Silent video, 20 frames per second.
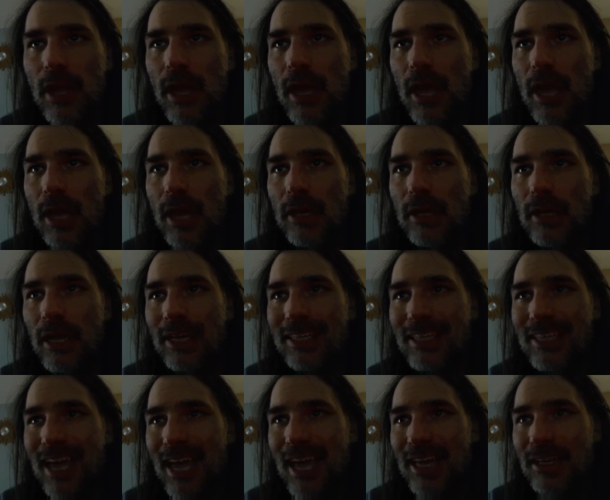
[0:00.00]
And
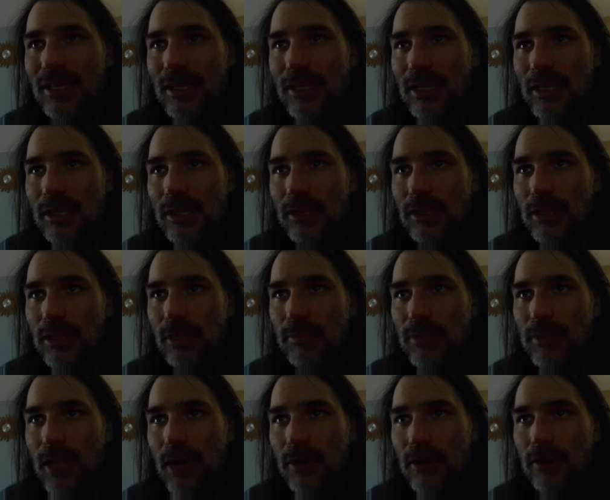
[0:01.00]
again, it dipped
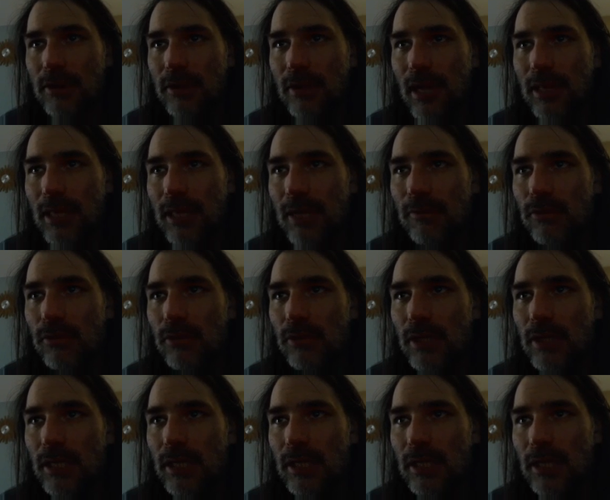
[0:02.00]
down into that level,
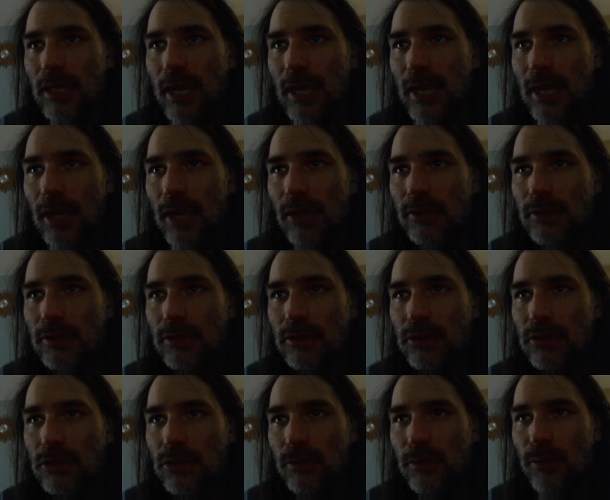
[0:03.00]
and it kind of held as
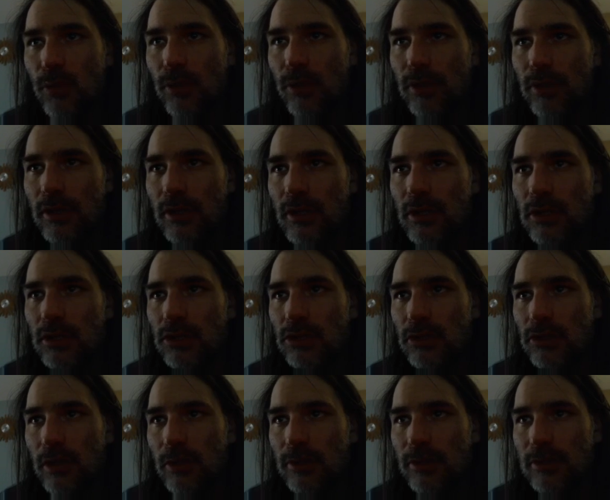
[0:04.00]
support.
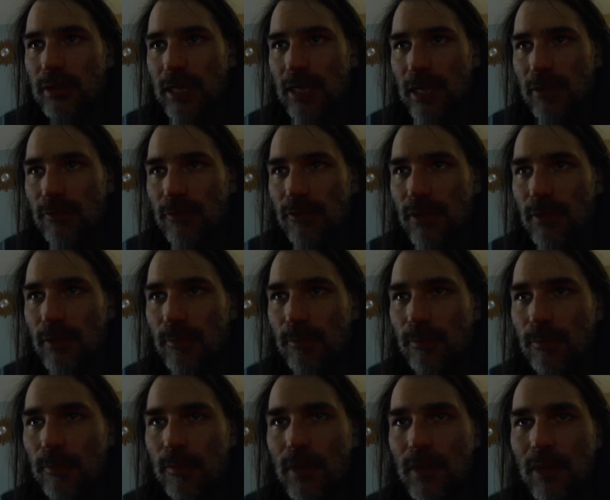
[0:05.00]
So I was like, if
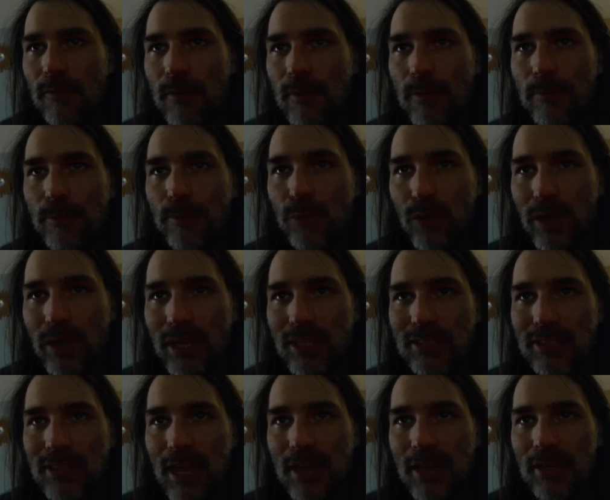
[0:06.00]
it breaks
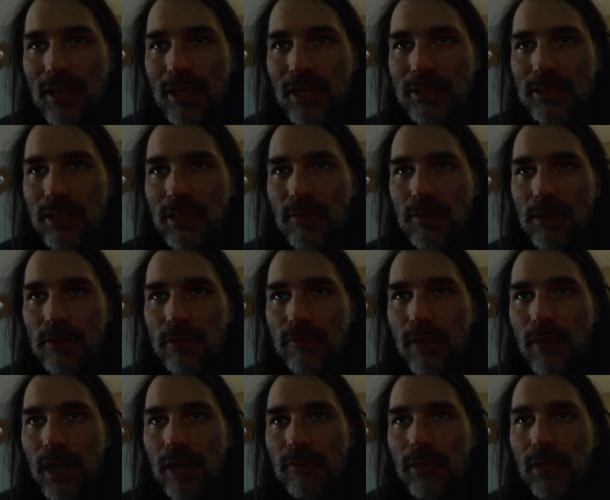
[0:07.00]
that
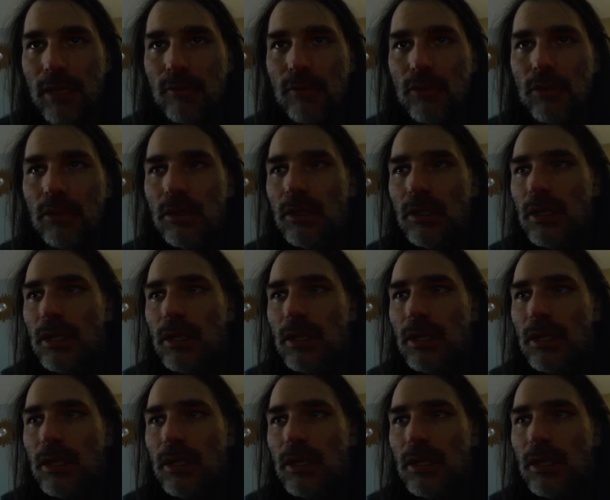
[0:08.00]
975 level,